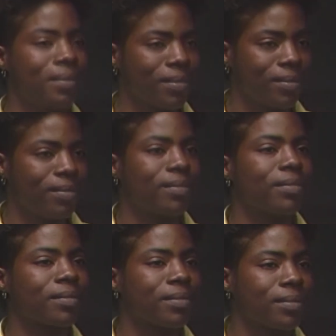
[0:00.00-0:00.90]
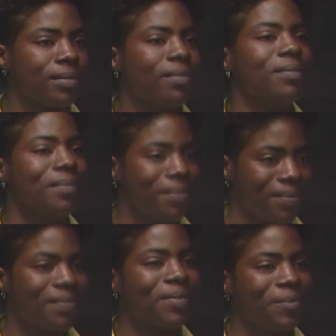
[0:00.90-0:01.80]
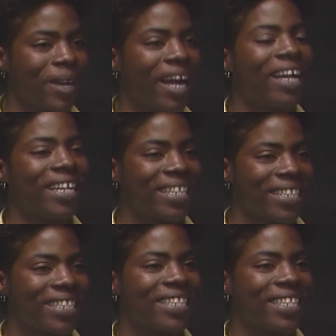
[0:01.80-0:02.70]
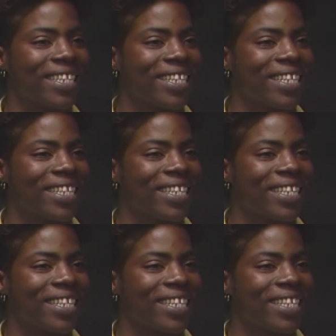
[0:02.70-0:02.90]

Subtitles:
king and judge, right? Two reasons for ego.